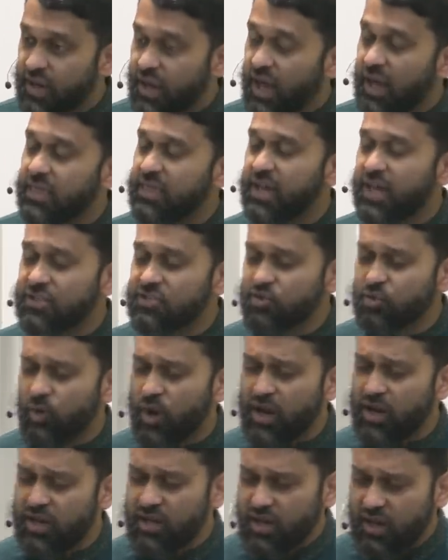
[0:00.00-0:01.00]
And that's
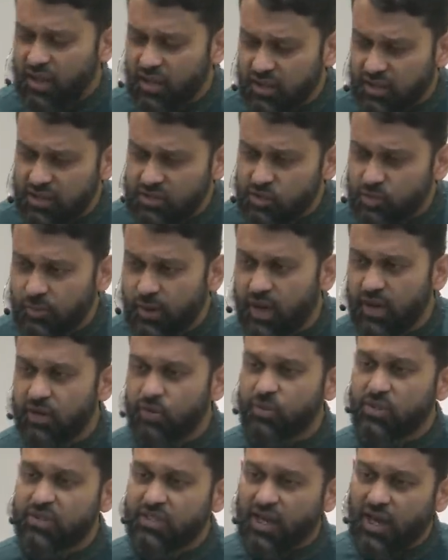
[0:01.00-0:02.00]
why Allah
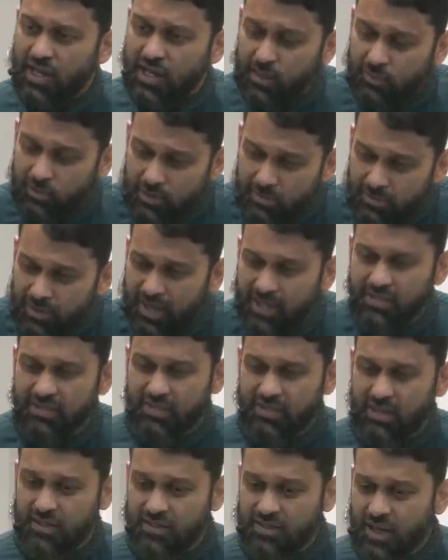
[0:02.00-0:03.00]
subhanahu wa ta'ala
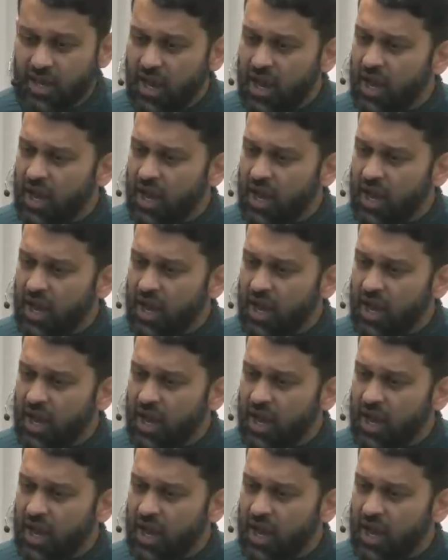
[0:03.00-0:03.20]
reminds us,